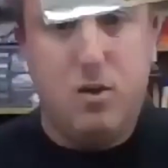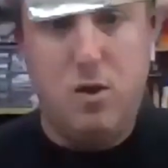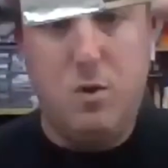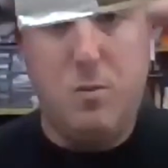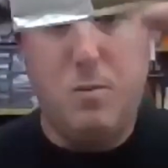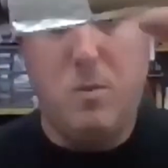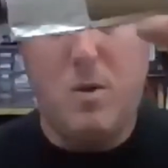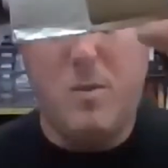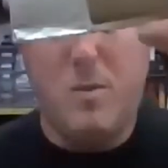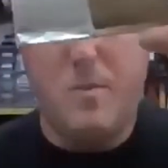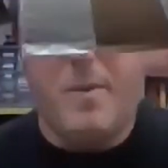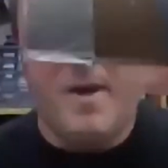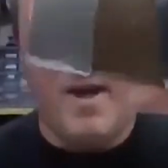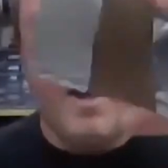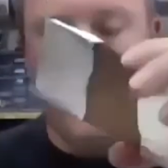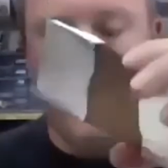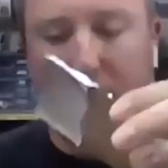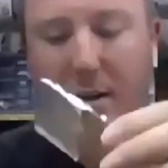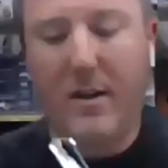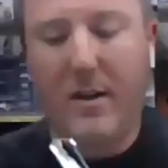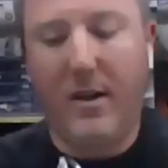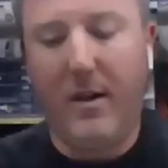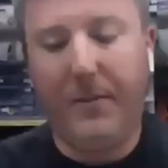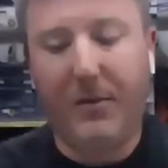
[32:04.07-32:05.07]
two more
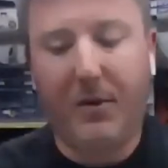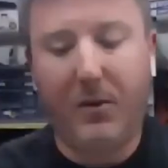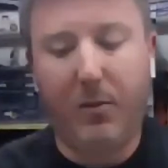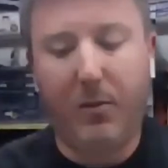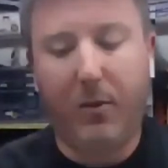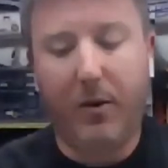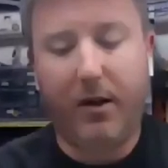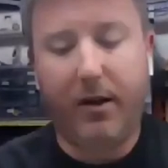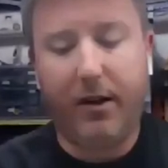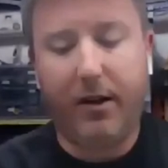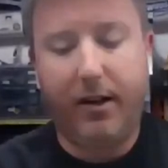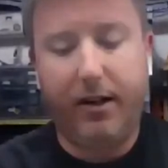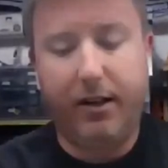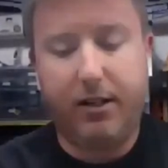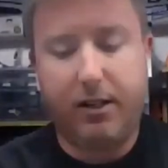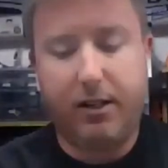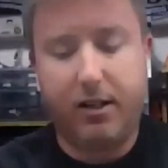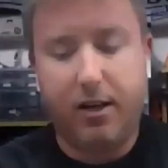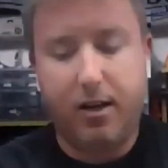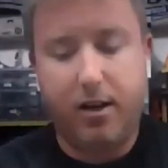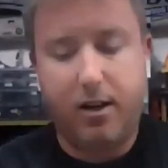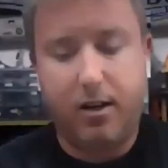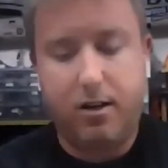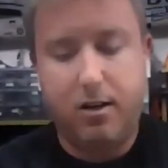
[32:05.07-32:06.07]
binder clips, one on each
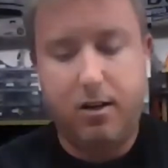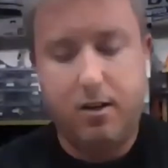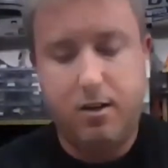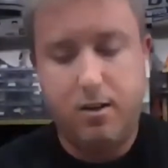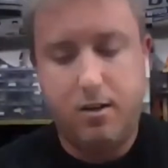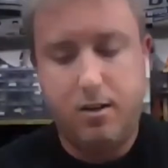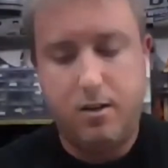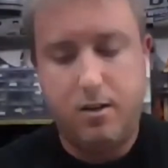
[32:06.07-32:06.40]
side.